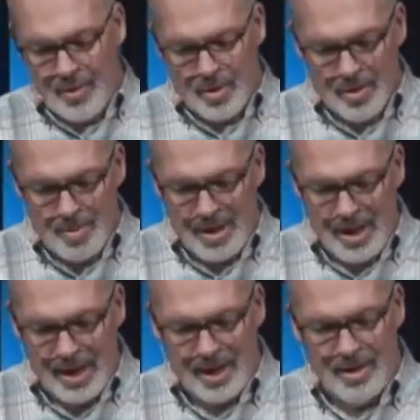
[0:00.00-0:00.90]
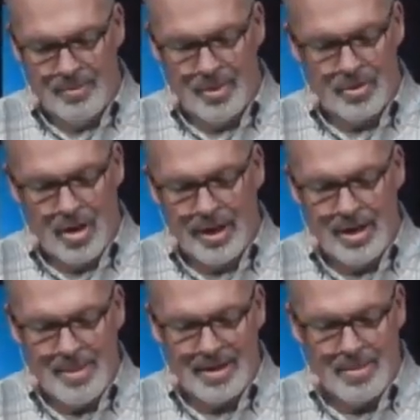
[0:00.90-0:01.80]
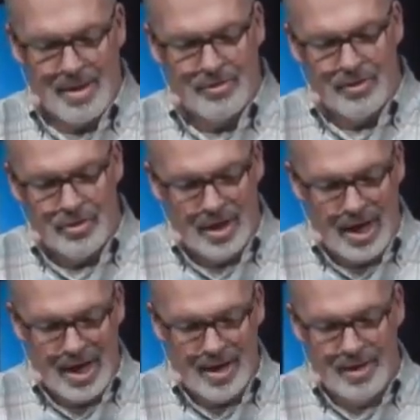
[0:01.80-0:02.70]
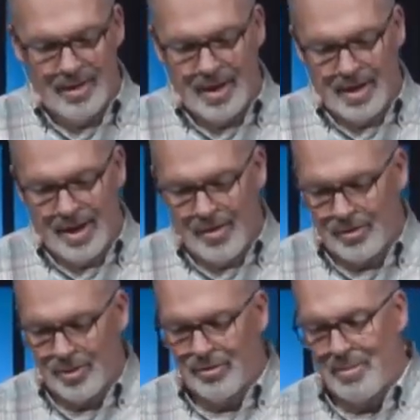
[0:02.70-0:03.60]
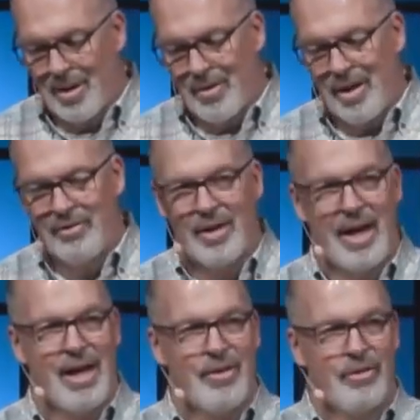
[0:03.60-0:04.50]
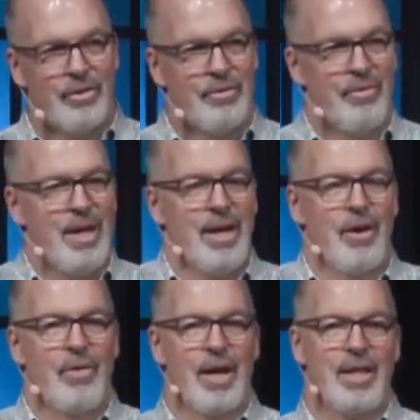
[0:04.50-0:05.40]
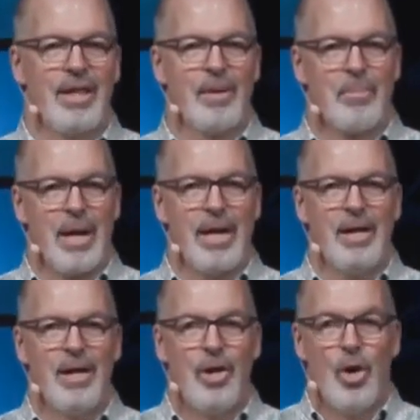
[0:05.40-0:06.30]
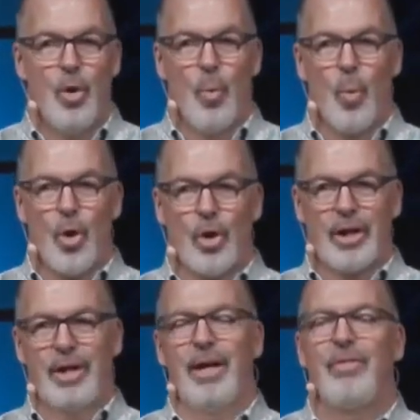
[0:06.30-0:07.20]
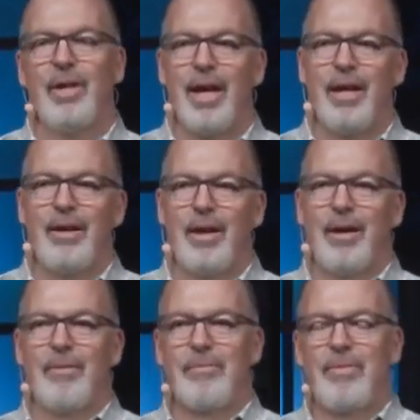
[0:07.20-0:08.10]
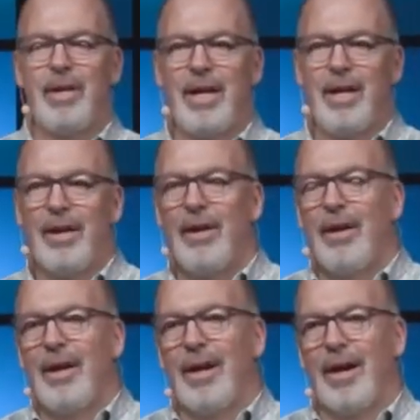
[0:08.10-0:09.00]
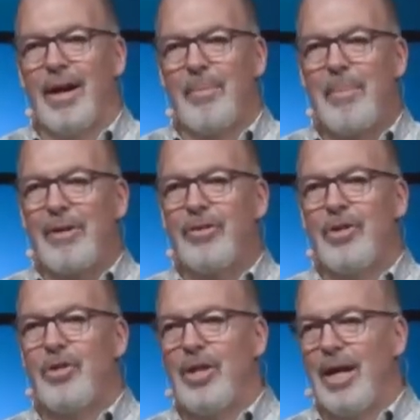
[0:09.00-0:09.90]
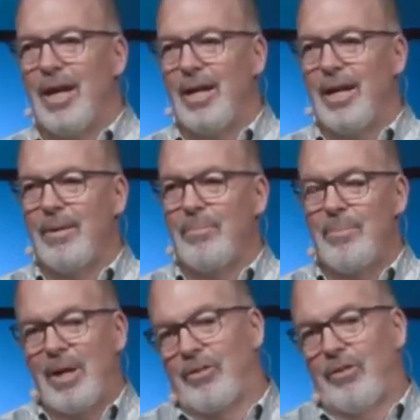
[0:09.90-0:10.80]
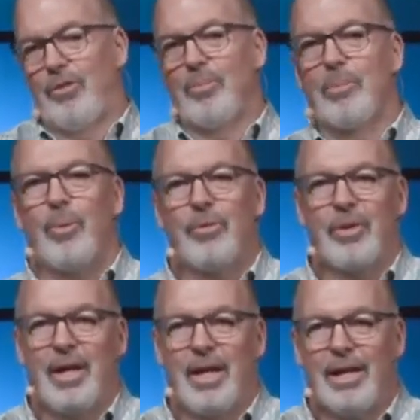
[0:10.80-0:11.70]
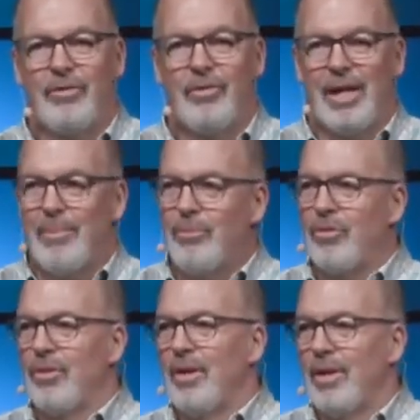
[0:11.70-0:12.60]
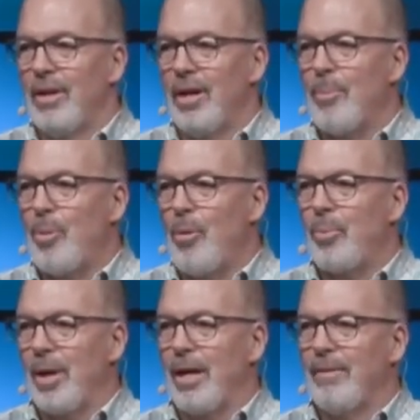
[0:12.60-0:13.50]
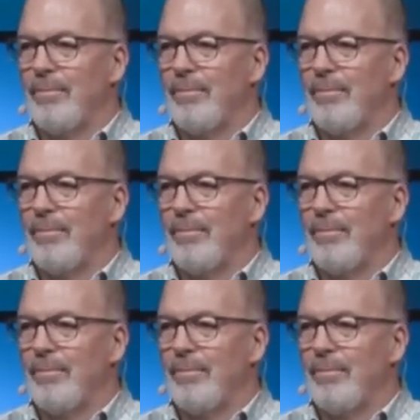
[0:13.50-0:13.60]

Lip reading: we were in a meeting and we were talking about the message today, and Aaron Christenberry said, hey, there's this video that I think might work at the end of the message, and because it's Super Bowl Sunday, it seems appropriate.